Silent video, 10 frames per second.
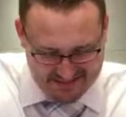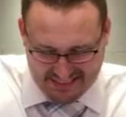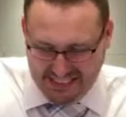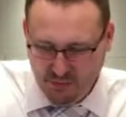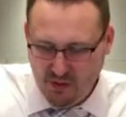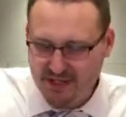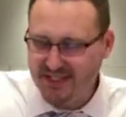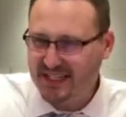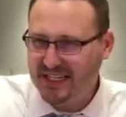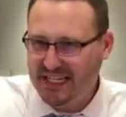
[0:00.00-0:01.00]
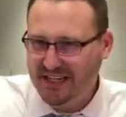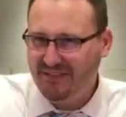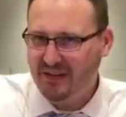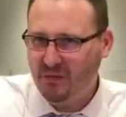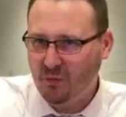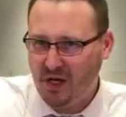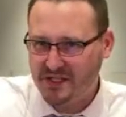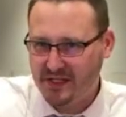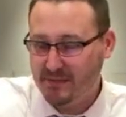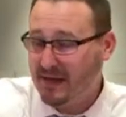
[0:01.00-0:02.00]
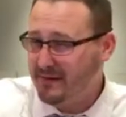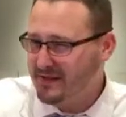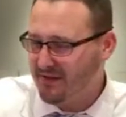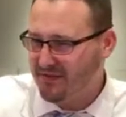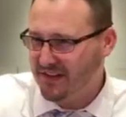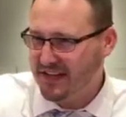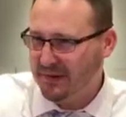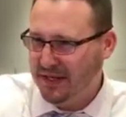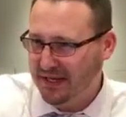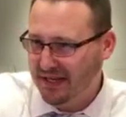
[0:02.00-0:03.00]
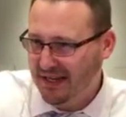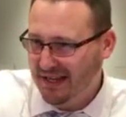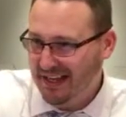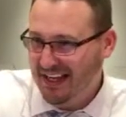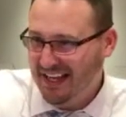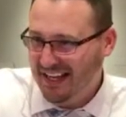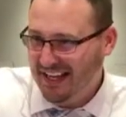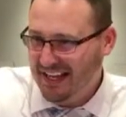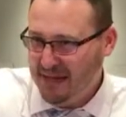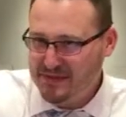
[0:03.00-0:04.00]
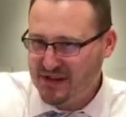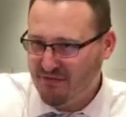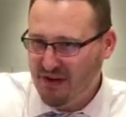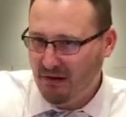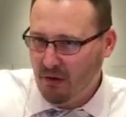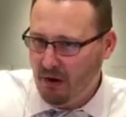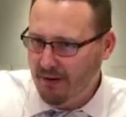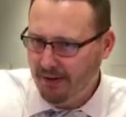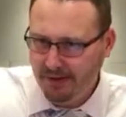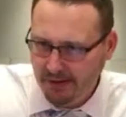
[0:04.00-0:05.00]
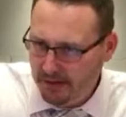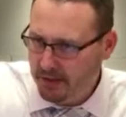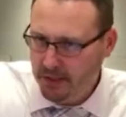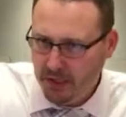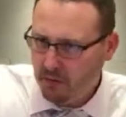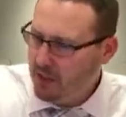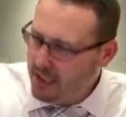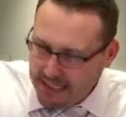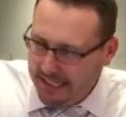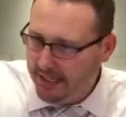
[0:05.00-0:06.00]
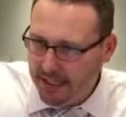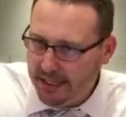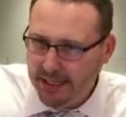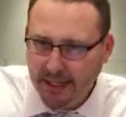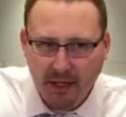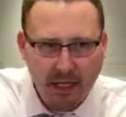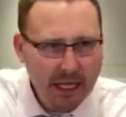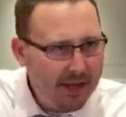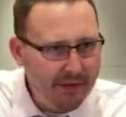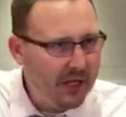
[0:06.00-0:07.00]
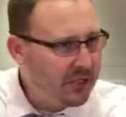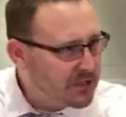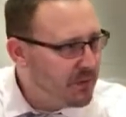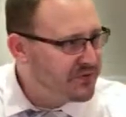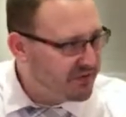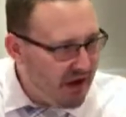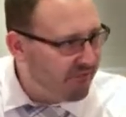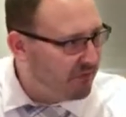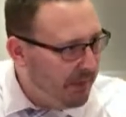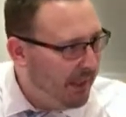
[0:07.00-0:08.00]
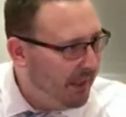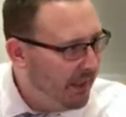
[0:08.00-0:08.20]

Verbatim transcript: Like he wasn't even watching them. How many's ever felt that way? Mm. How many's ever felt, Lord? Really? I thought you were supposed to comfort me.